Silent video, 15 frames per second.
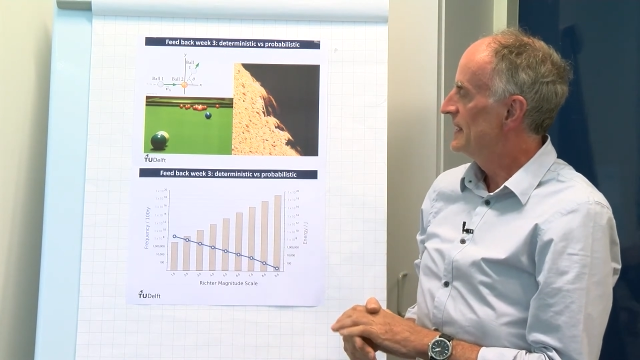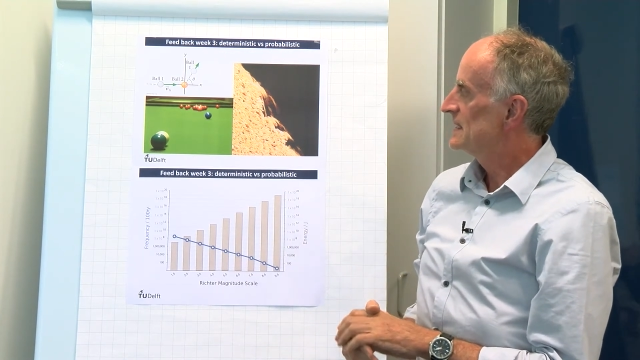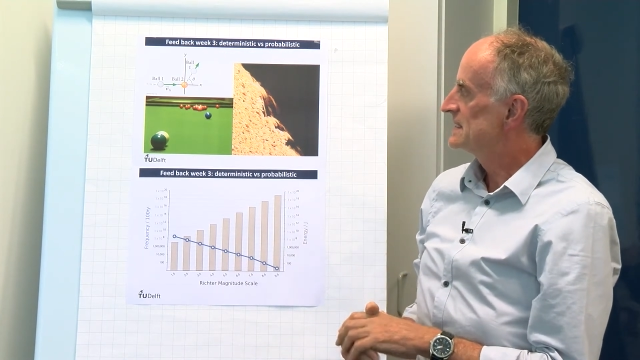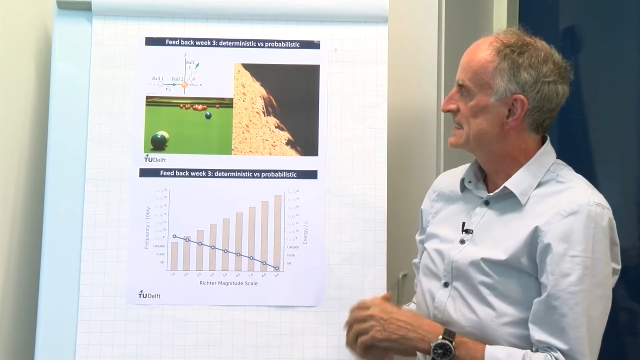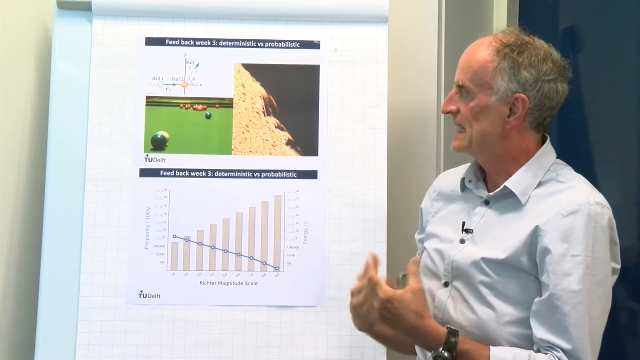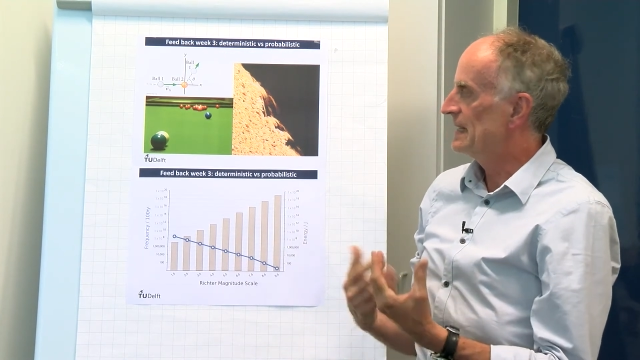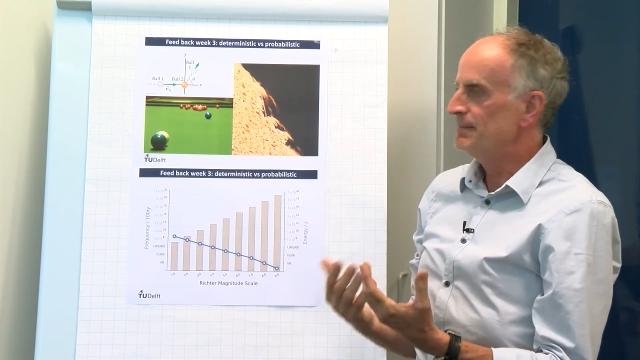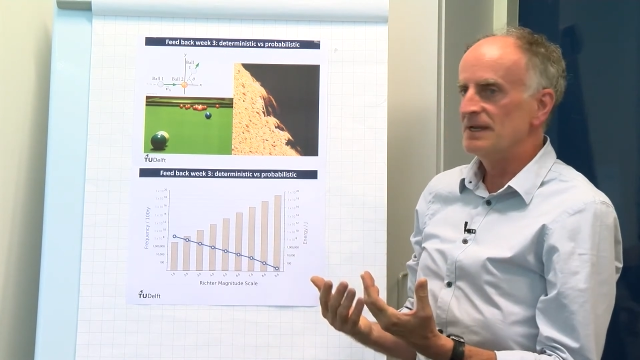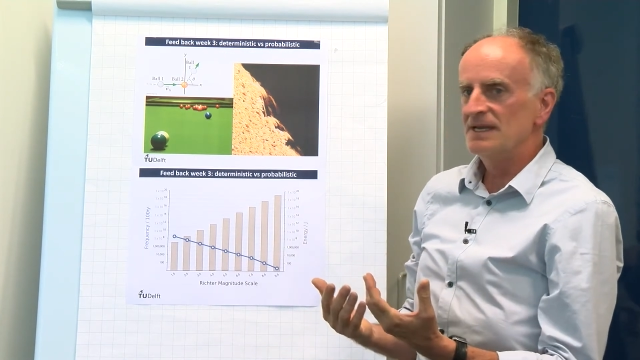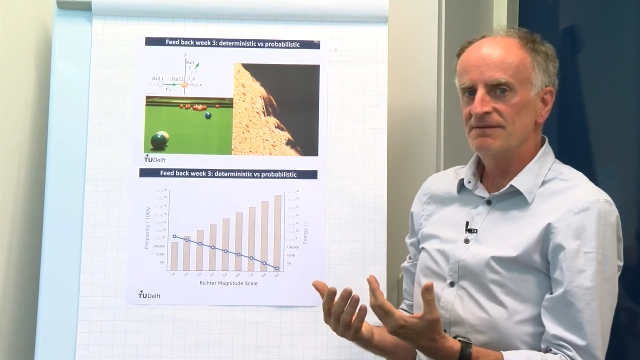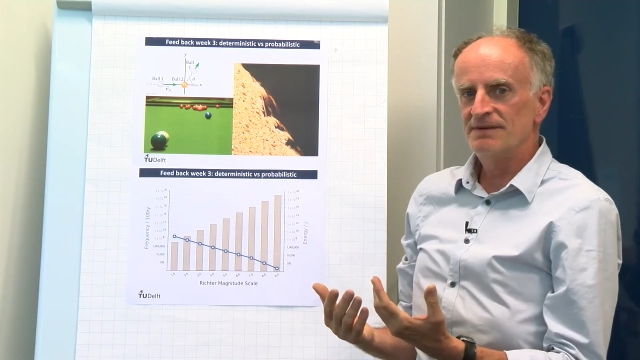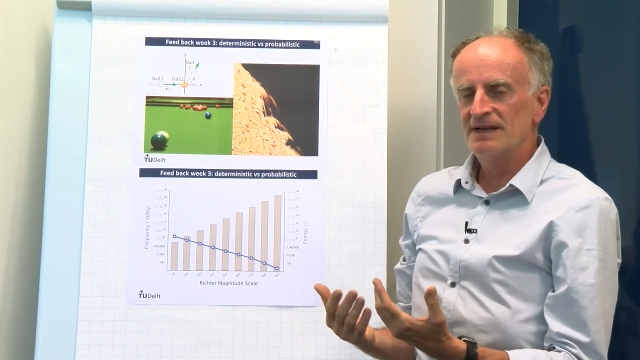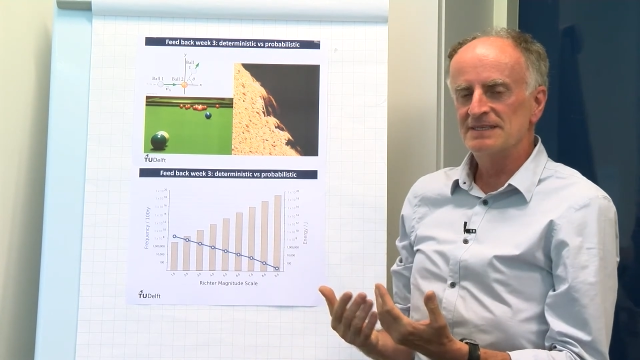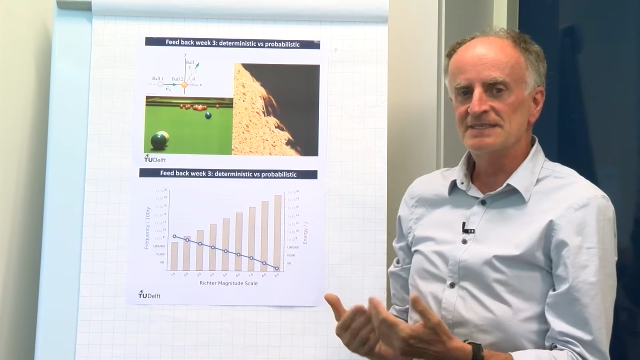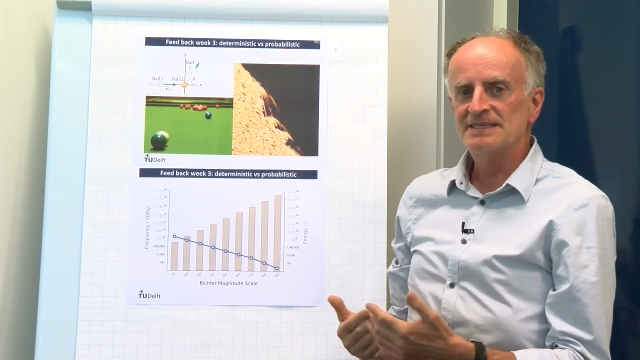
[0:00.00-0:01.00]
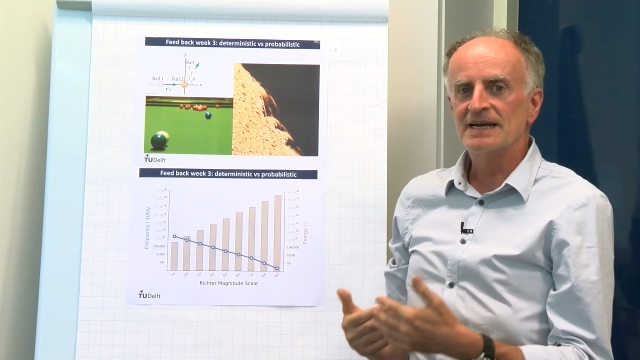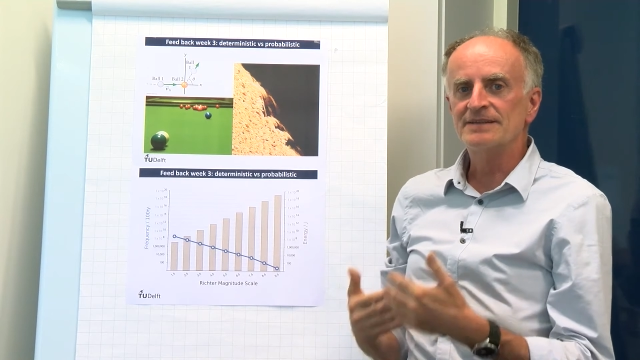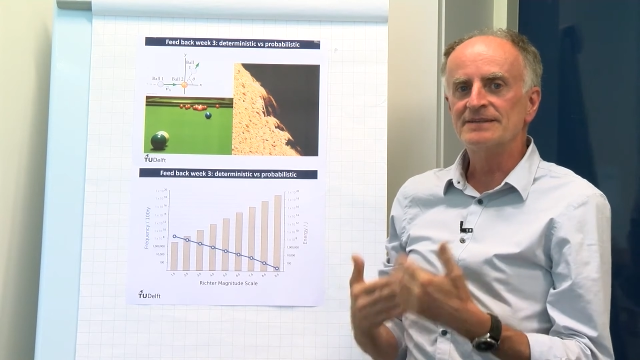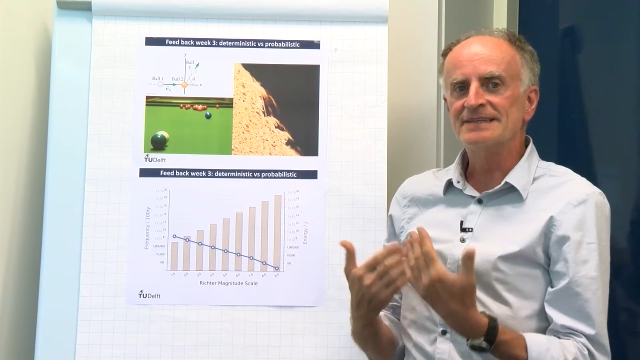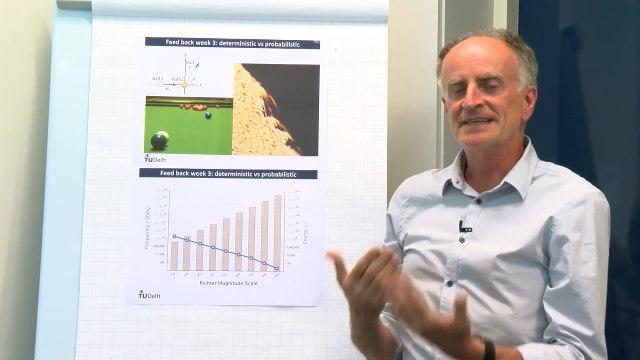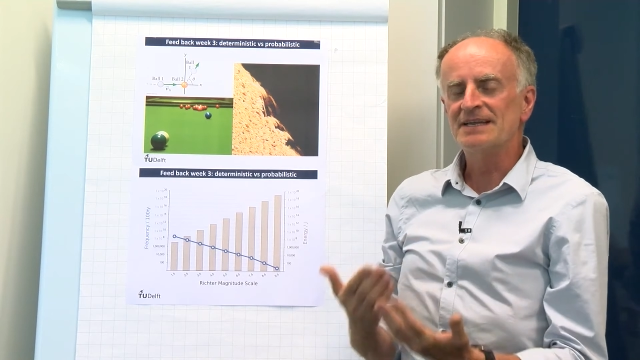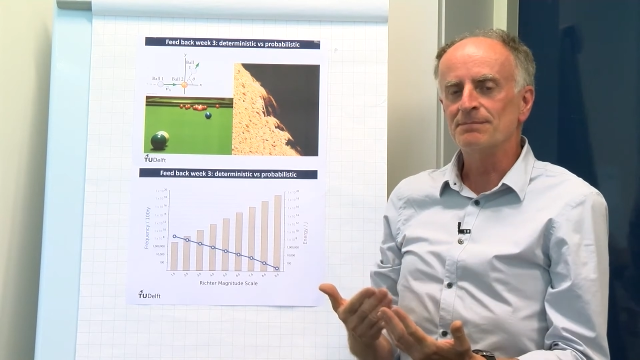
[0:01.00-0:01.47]
Some events are
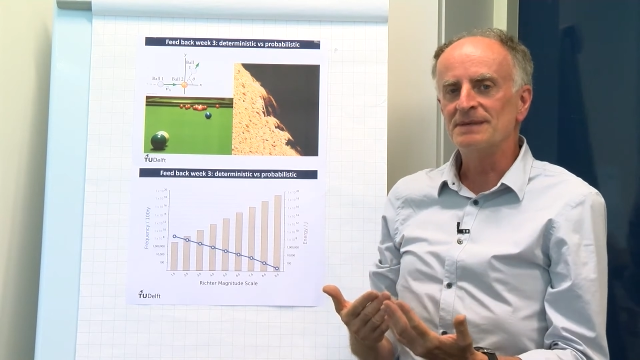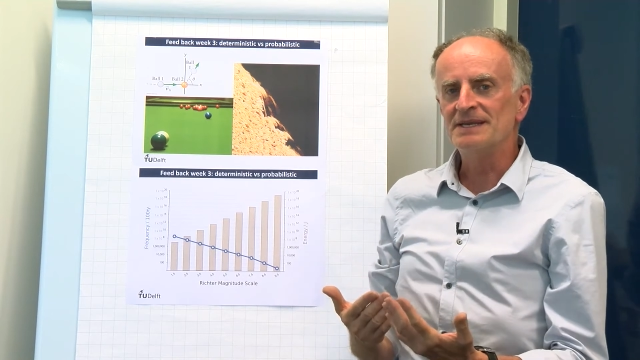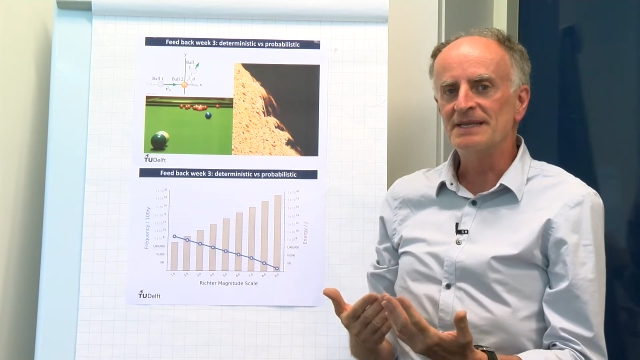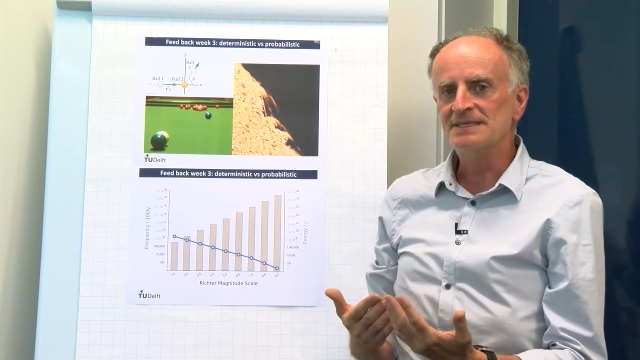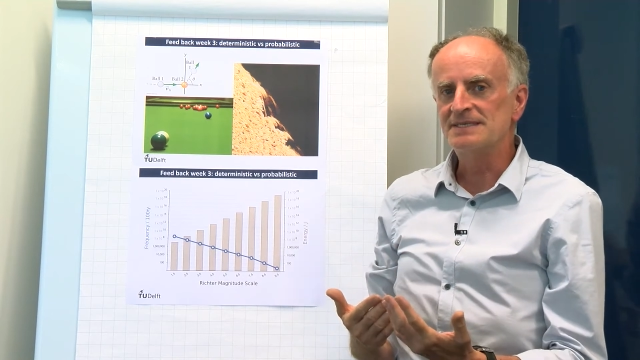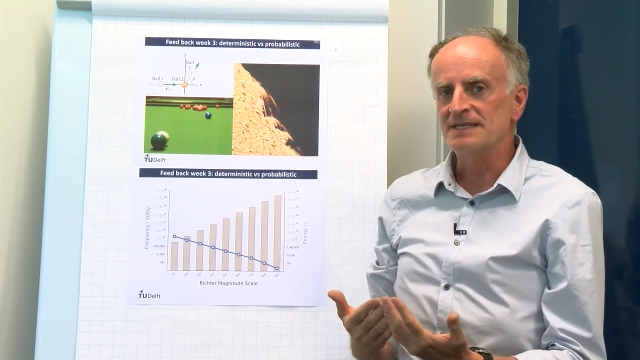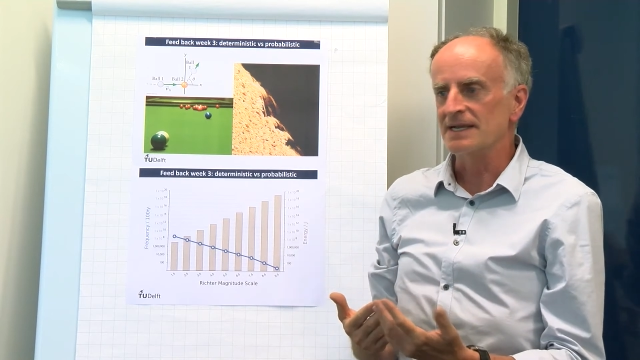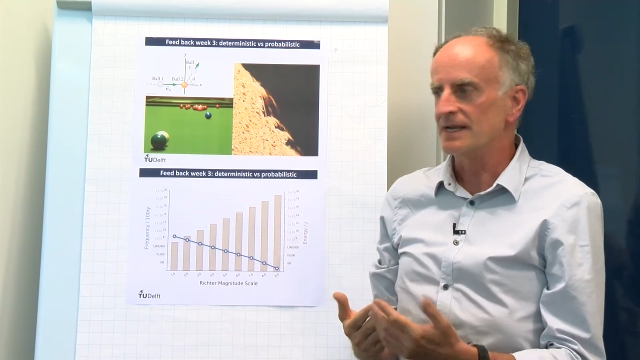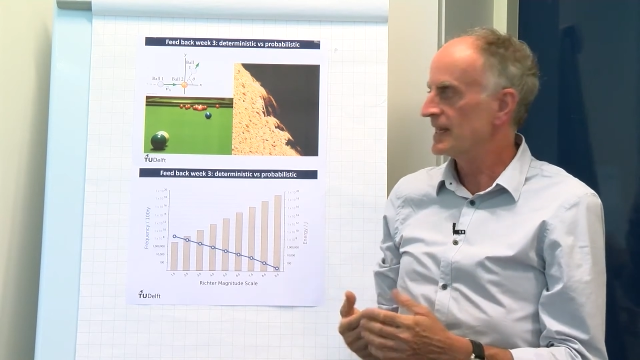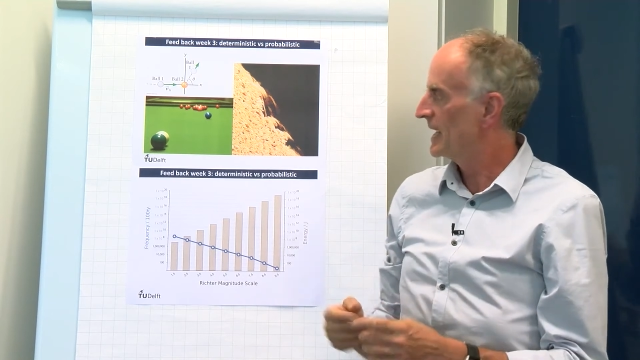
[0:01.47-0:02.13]
deterministic,